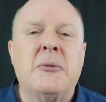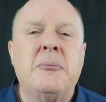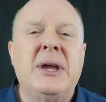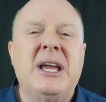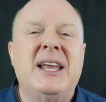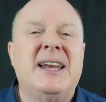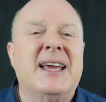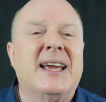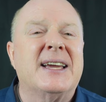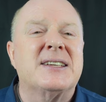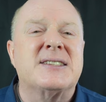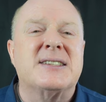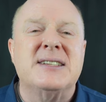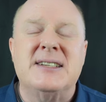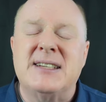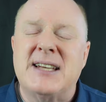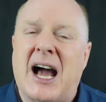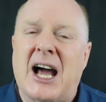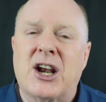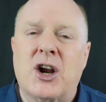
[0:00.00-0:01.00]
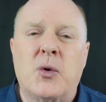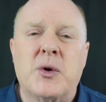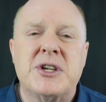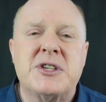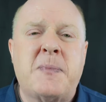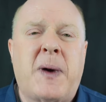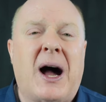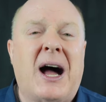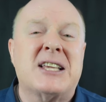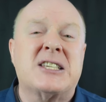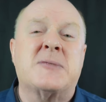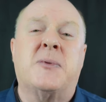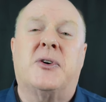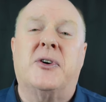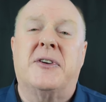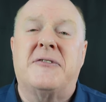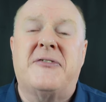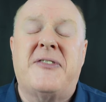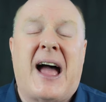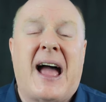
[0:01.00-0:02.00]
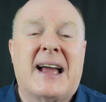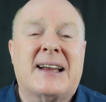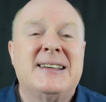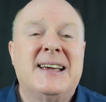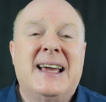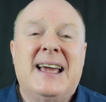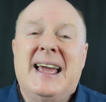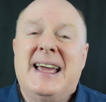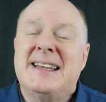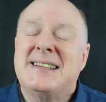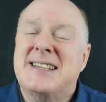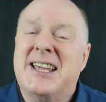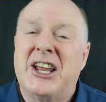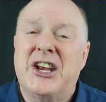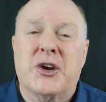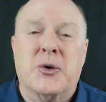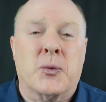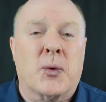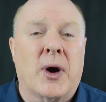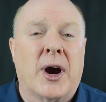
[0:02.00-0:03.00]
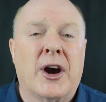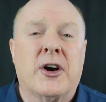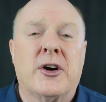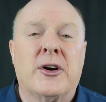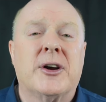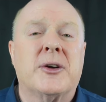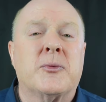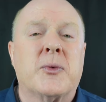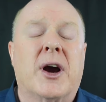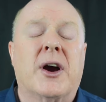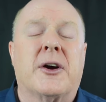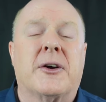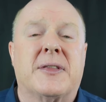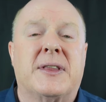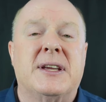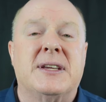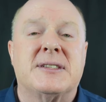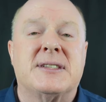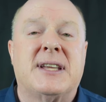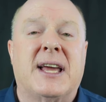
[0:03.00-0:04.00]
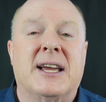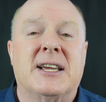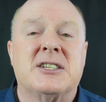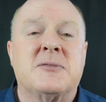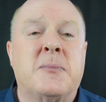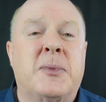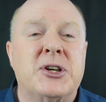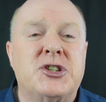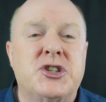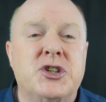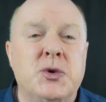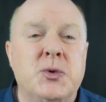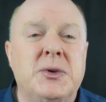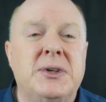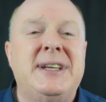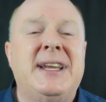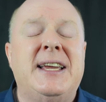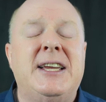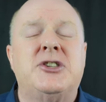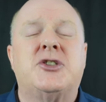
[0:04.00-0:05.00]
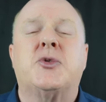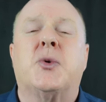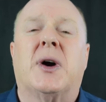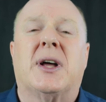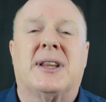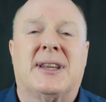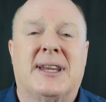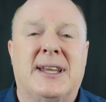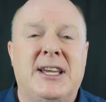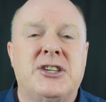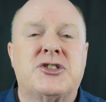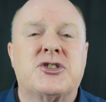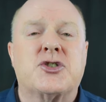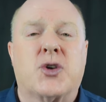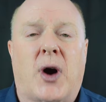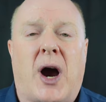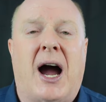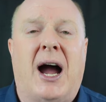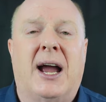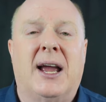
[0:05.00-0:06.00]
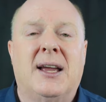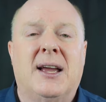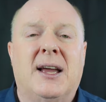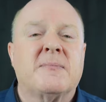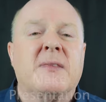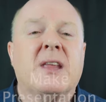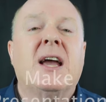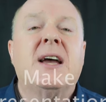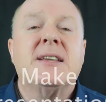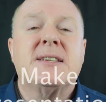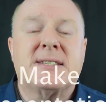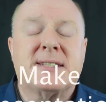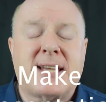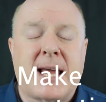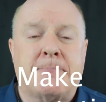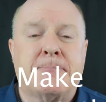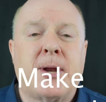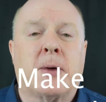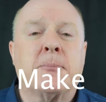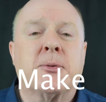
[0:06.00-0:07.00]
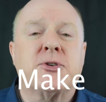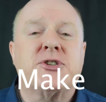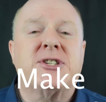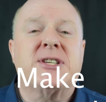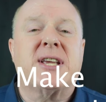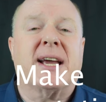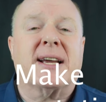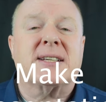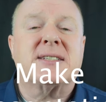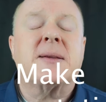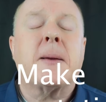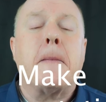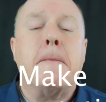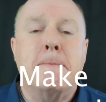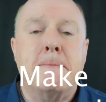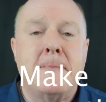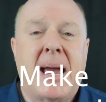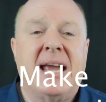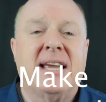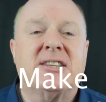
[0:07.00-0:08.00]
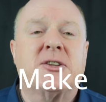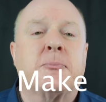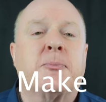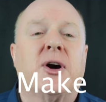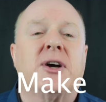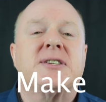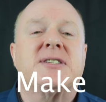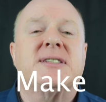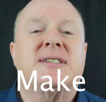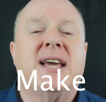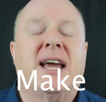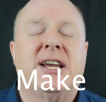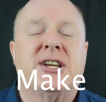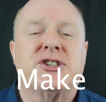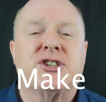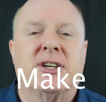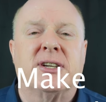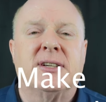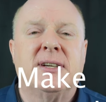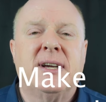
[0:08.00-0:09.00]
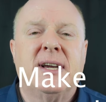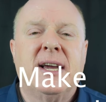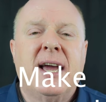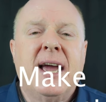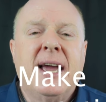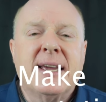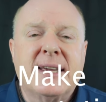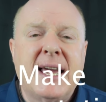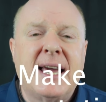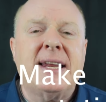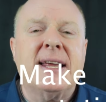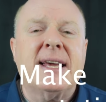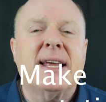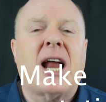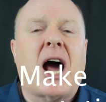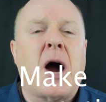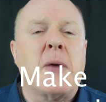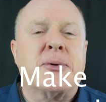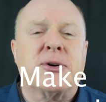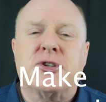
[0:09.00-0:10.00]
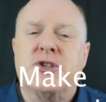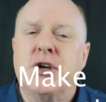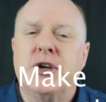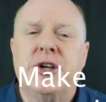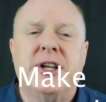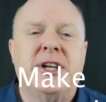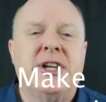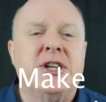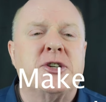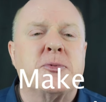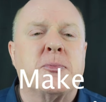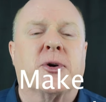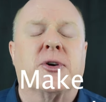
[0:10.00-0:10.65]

a meeting is not always possible. In fact, it's getting rarer and rarer these days, but you need to at least try. Step number six, make the presentation. Getting an opportunity to